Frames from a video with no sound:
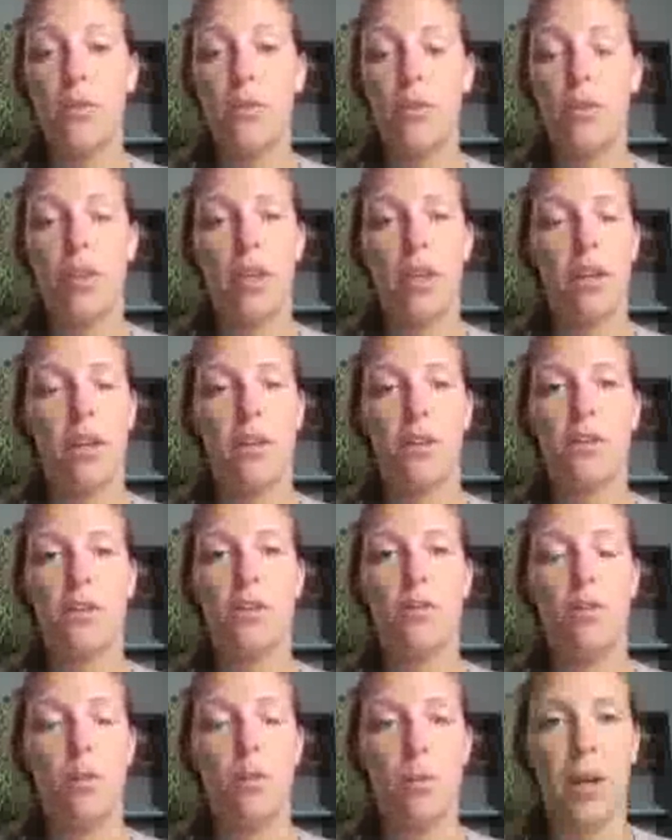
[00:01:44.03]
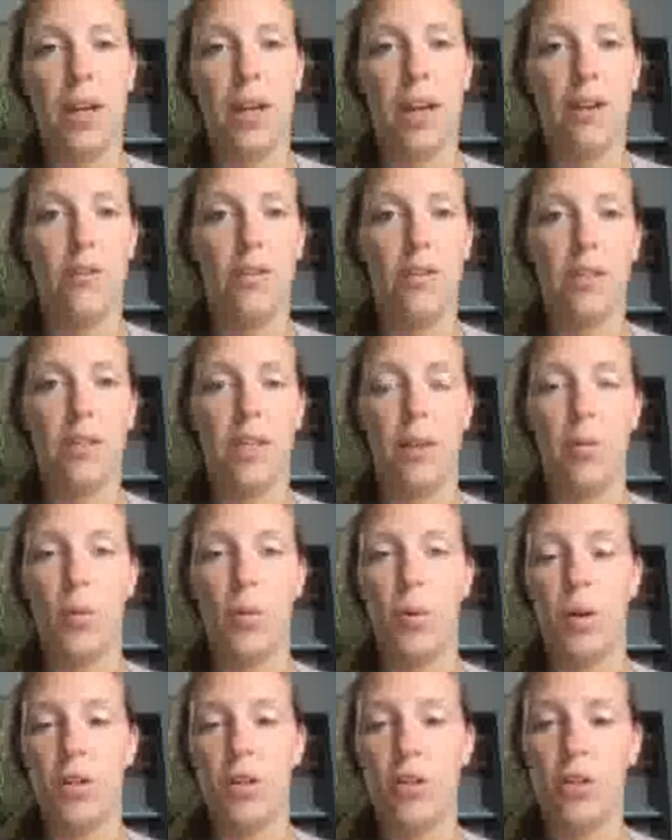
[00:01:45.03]
If you think another student might have the same
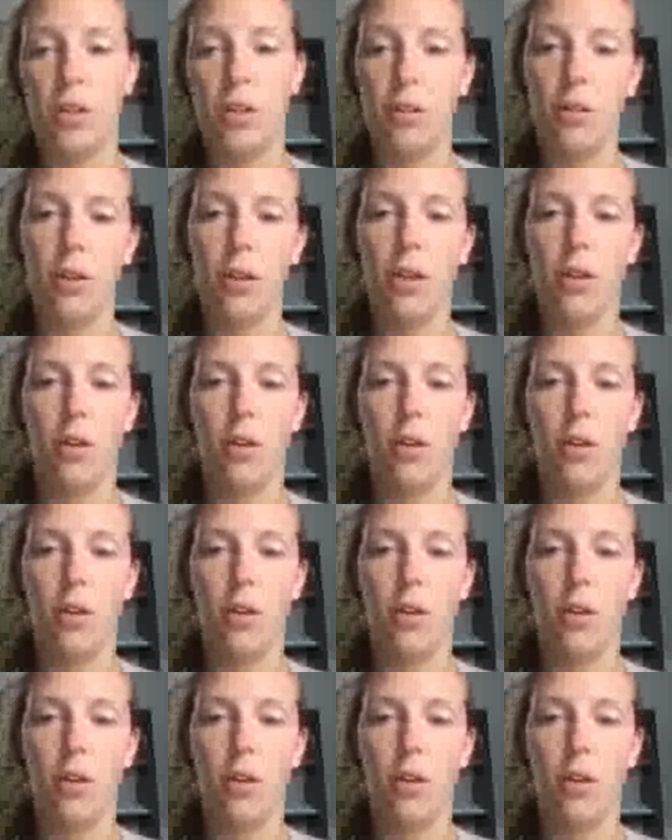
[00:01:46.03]
question,